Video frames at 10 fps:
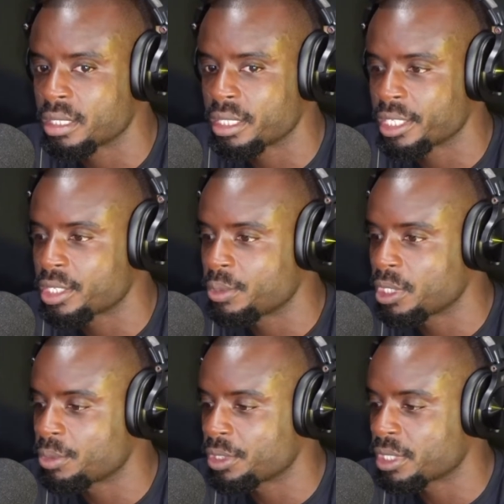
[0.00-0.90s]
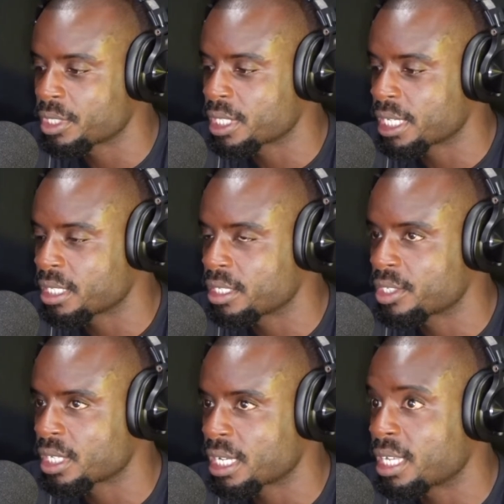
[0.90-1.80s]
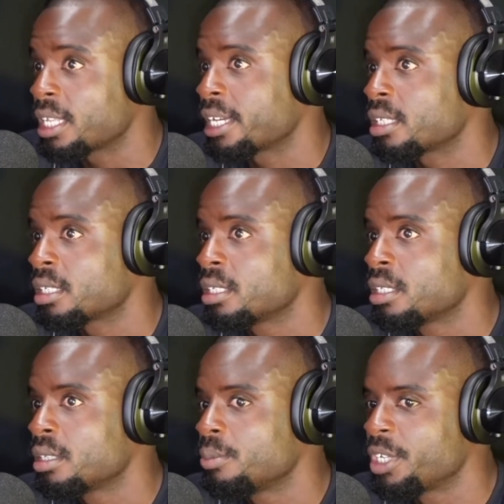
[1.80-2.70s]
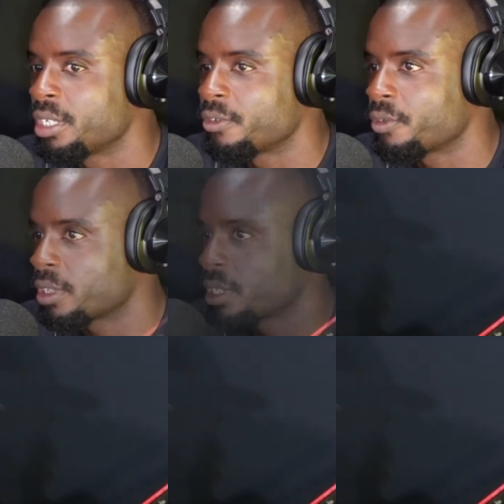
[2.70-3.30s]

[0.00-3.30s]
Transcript: gets me the most excited is like I like being in front of